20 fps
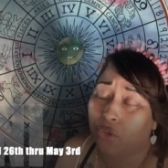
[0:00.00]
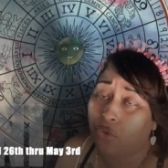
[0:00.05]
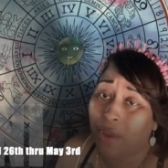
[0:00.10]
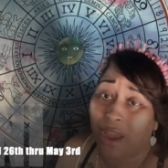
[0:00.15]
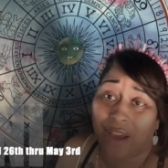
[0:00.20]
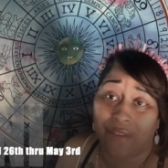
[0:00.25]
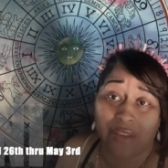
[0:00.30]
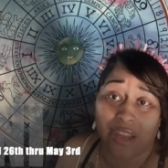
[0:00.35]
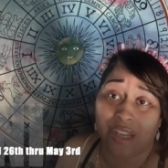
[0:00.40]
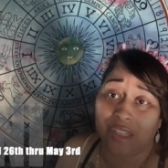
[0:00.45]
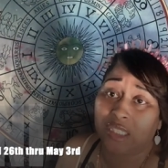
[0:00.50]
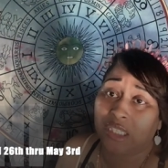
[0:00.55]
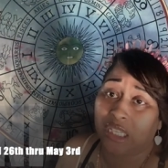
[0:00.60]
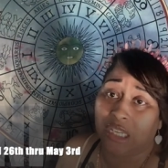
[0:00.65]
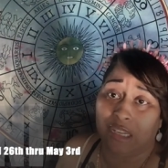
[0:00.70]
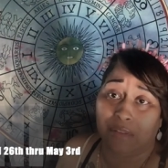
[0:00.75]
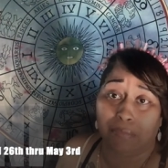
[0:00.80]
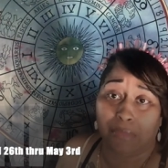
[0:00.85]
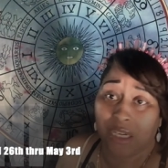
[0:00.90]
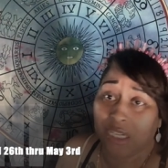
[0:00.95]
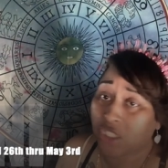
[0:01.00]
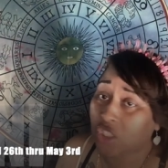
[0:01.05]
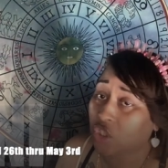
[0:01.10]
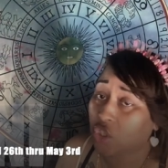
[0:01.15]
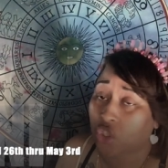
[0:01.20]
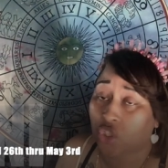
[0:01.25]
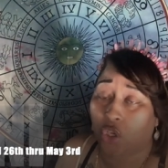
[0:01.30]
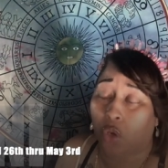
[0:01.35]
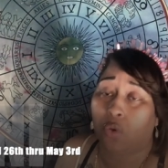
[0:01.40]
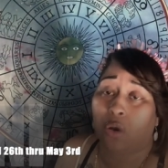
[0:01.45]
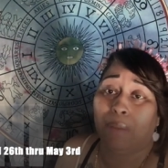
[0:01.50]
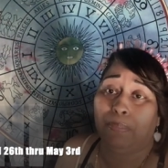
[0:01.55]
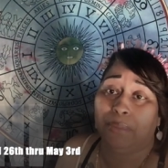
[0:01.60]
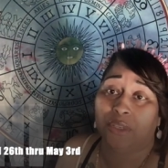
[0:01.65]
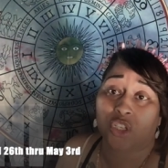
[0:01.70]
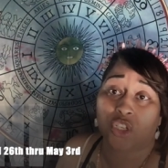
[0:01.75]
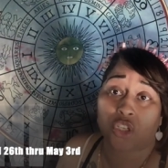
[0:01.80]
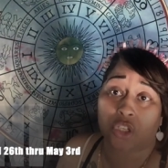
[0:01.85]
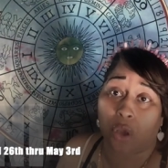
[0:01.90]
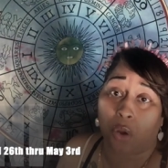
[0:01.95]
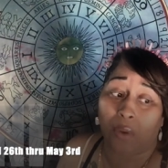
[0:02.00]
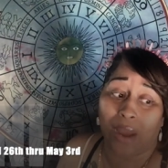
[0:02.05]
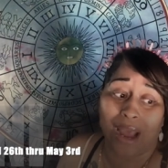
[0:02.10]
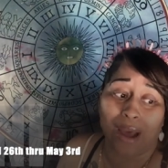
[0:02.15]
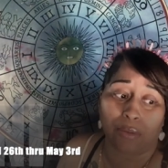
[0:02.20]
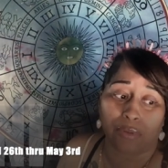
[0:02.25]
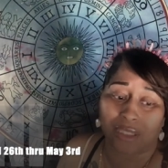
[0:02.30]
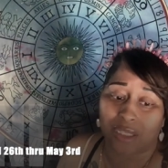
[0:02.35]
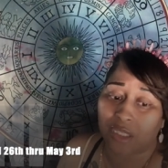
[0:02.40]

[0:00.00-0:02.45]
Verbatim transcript: You have 18 months to show up and show out.